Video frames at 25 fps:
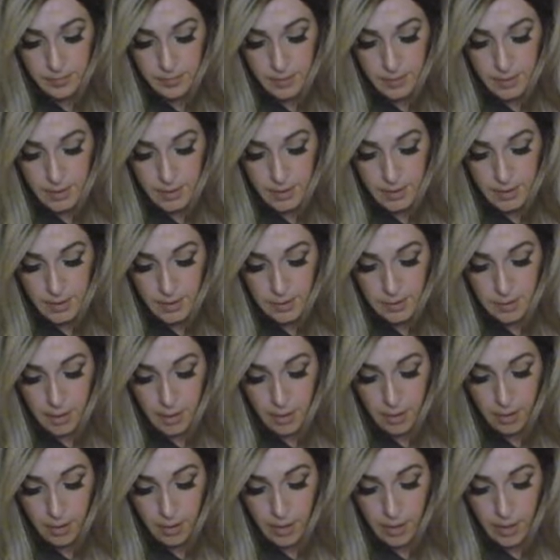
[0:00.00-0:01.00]
And so
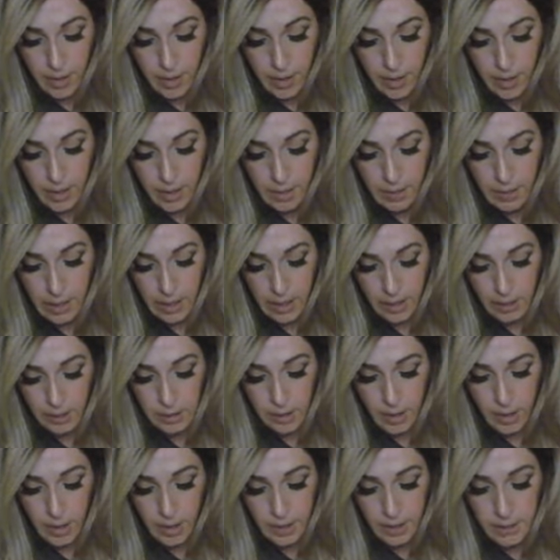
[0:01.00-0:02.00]
now I'm at a
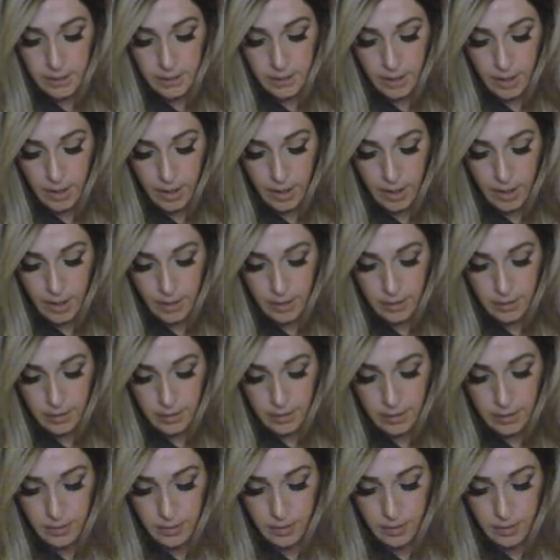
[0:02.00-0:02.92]
loss on